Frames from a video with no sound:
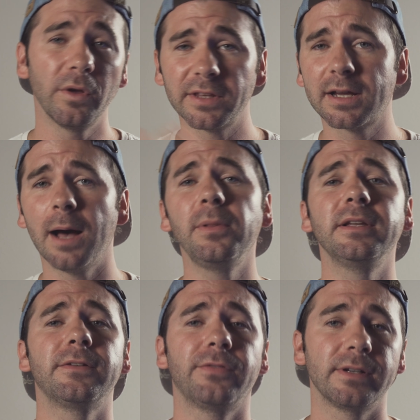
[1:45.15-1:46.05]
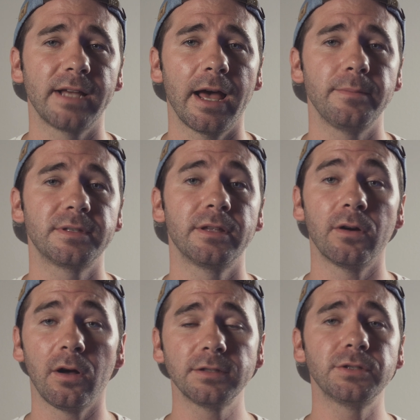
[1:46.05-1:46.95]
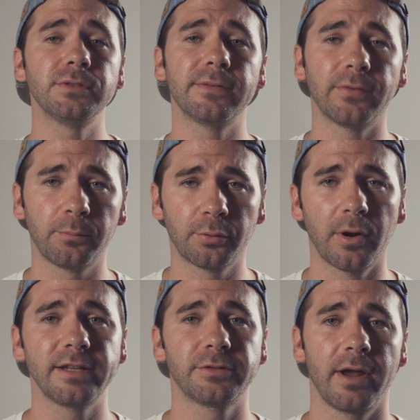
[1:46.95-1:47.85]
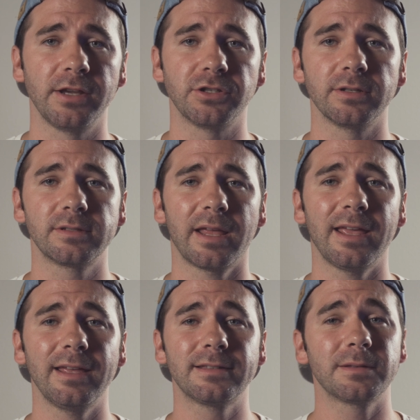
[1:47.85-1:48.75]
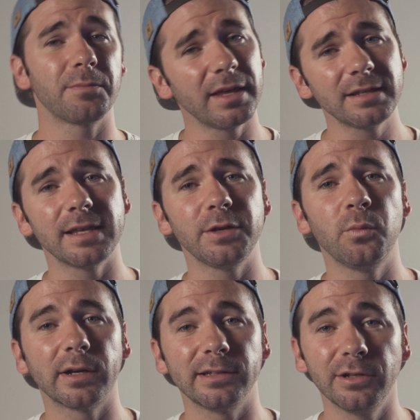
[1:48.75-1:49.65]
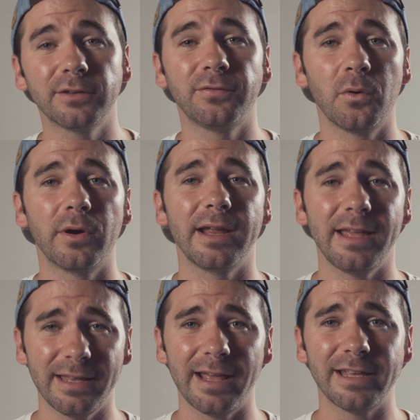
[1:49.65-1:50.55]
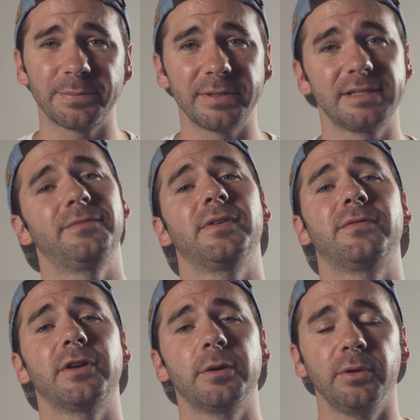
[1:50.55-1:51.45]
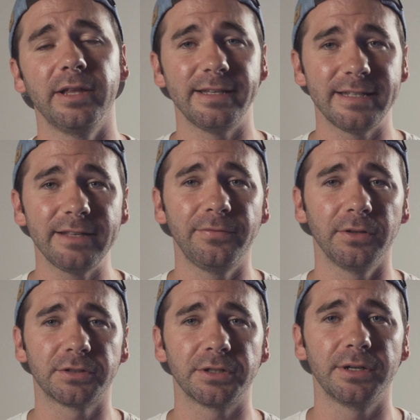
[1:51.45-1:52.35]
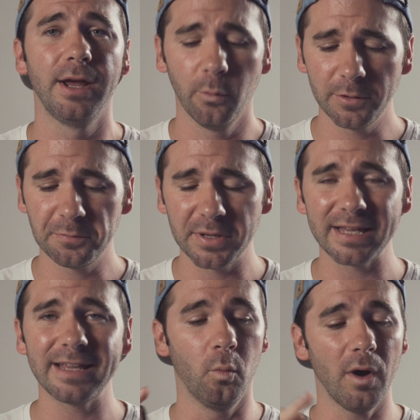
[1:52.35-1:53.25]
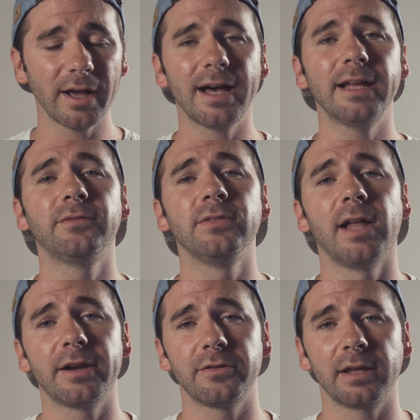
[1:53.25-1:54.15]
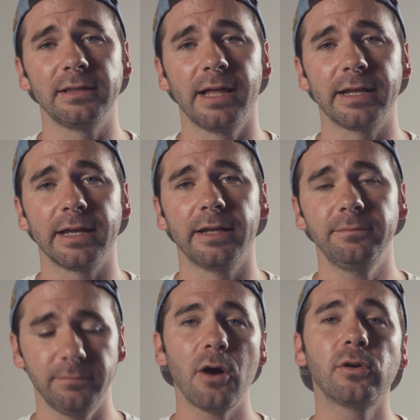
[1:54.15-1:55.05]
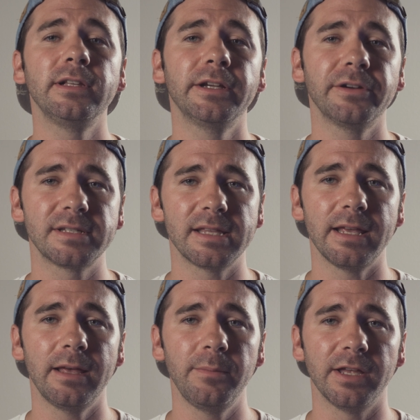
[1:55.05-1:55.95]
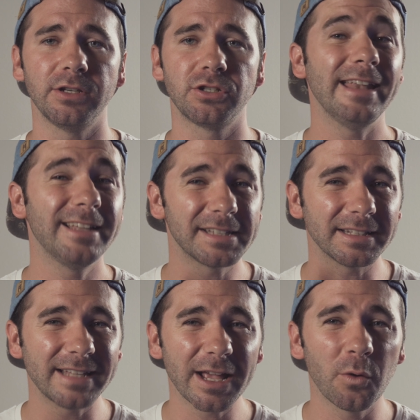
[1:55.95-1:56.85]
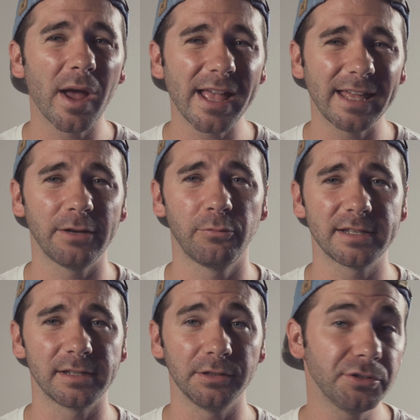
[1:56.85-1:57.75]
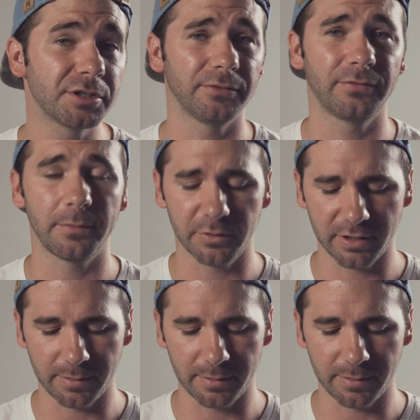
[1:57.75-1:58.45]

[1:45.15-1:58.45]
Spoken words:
with the couple of different types, there are also different price ranges, and some things that you want to look for in a specific variable ND filter would be what kind of light are they letting in, how clear is the image, and does it take away any resolution from your